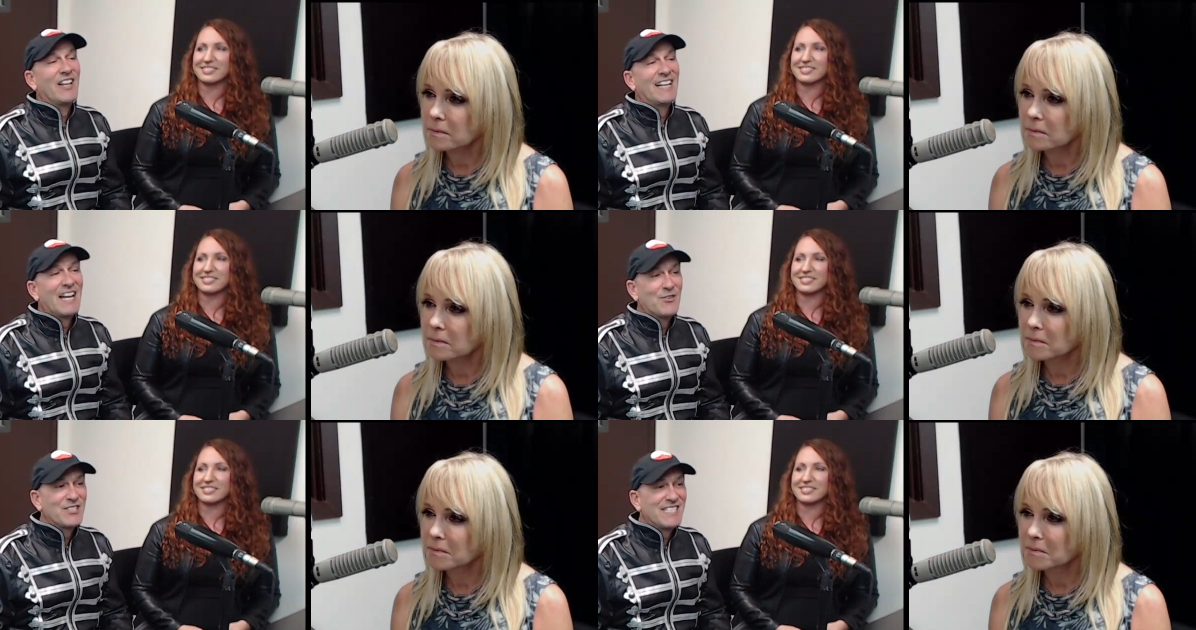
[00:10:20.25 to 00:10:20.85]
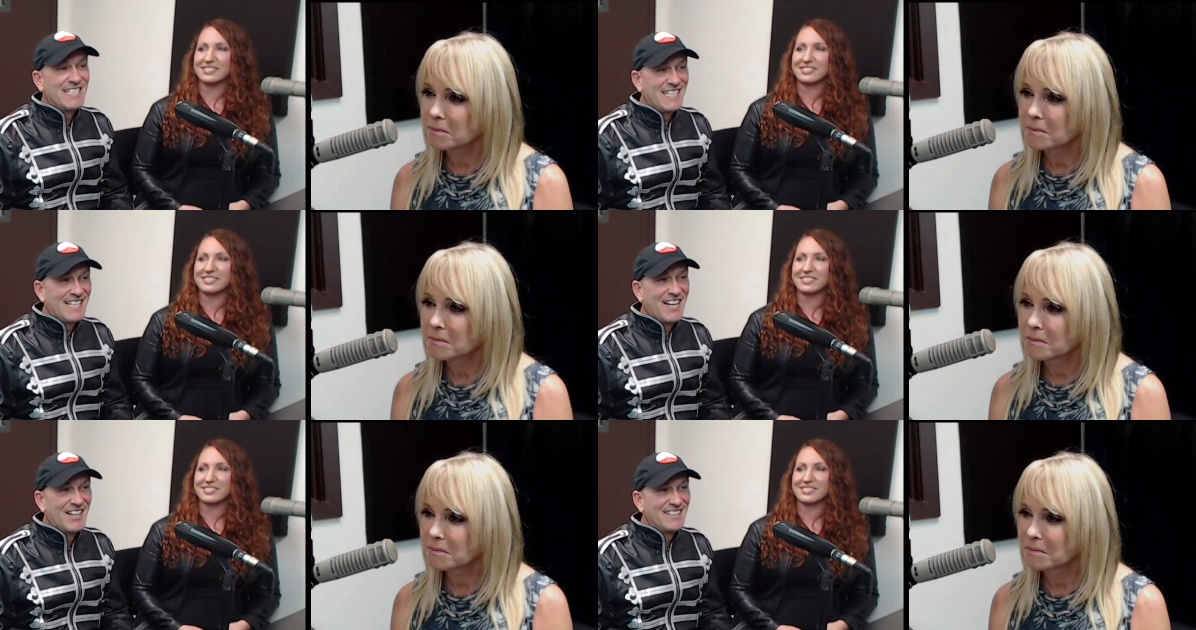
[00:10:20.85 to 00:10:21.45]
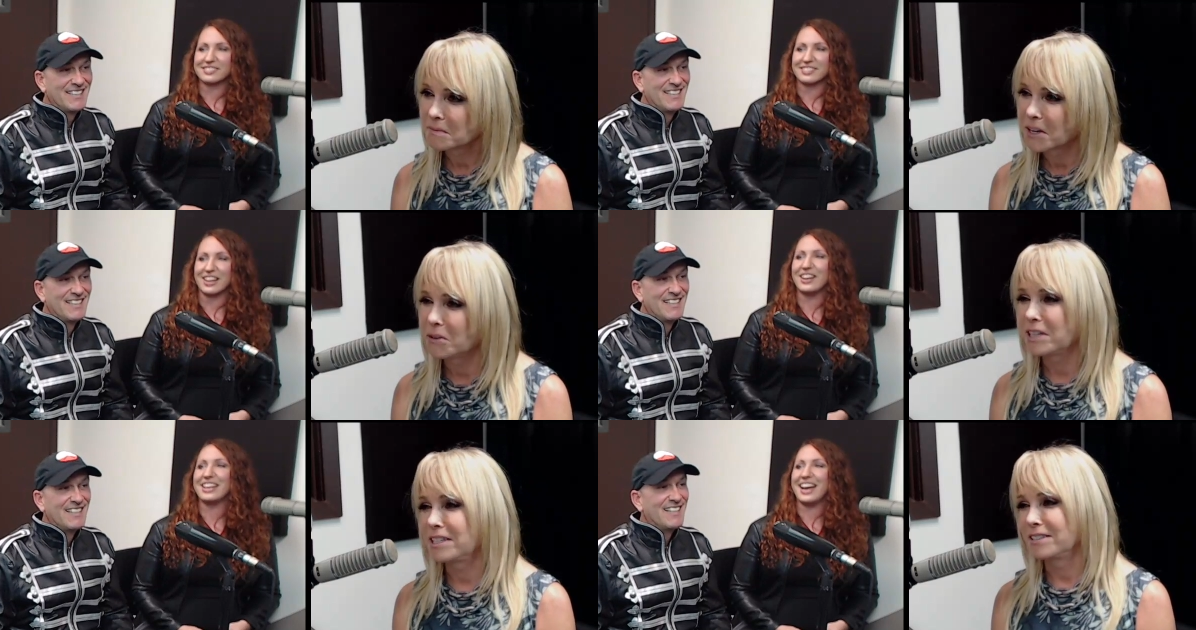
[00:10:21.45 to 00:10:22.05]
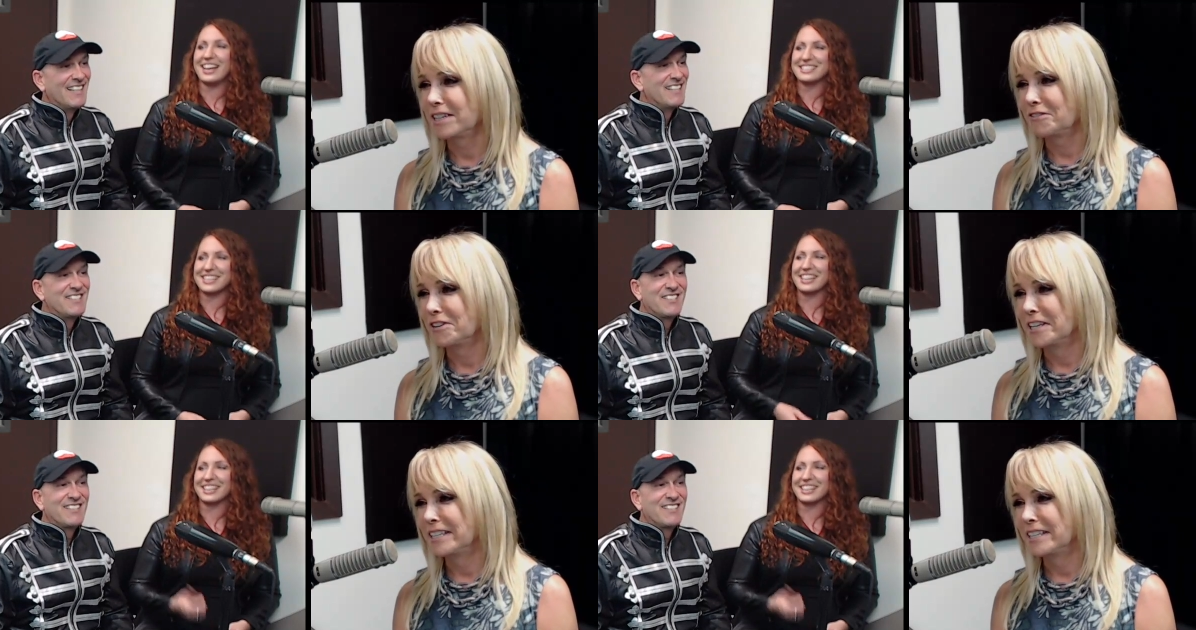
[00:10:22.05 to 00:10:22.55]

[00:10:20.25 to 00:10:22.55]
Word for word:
Speaker 1: Lighthouse Tiki Hut. Oh, that sounds like it's, fun.